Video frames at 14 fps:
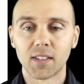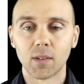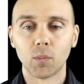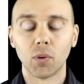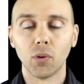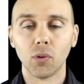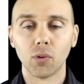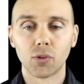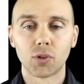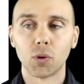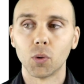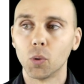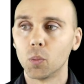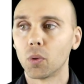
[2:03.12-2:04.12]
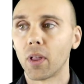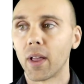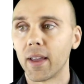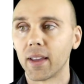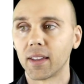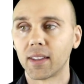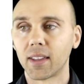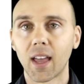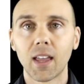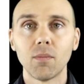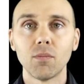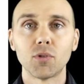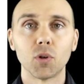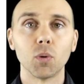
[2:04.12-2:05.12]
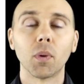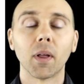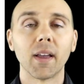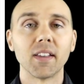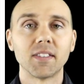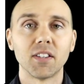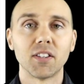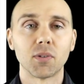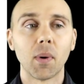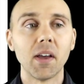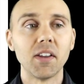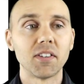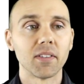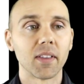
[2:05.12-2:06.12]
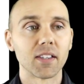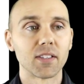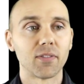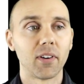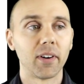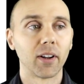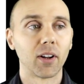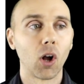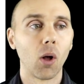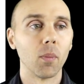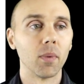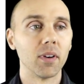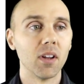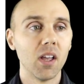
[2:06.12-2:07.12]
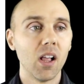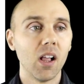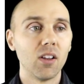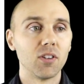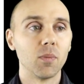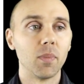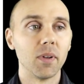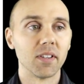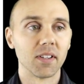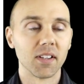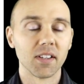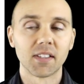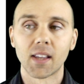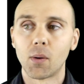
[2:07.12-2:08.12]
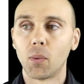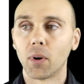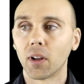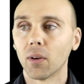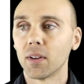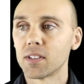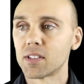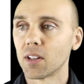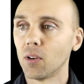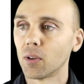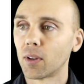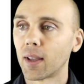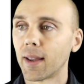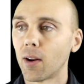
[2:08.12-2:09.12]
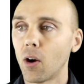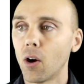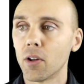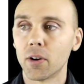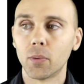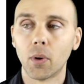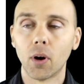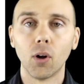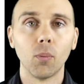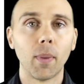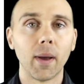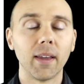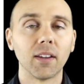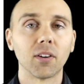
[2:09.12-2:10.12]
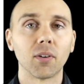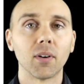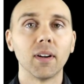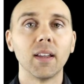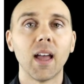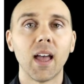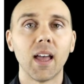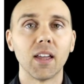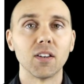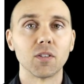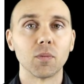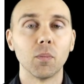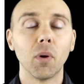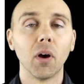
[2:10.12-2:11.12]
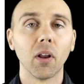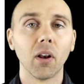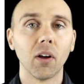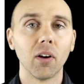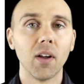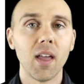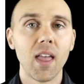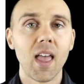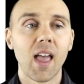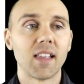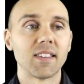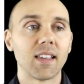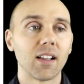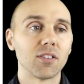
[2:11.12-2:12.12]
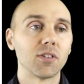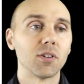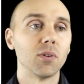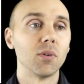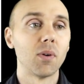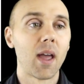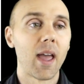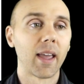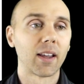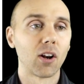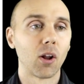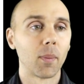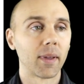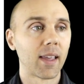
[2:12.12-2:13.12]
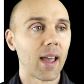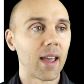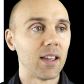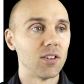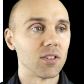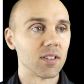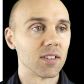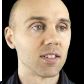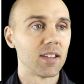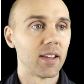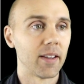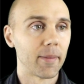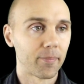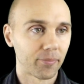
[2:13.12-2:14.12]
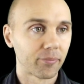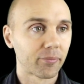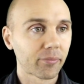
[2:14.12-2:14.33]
a simple two-player game, two-player situation that's very common to business. And we're going to look at Honor Roll Bakery and Merlot as our two economic agents here.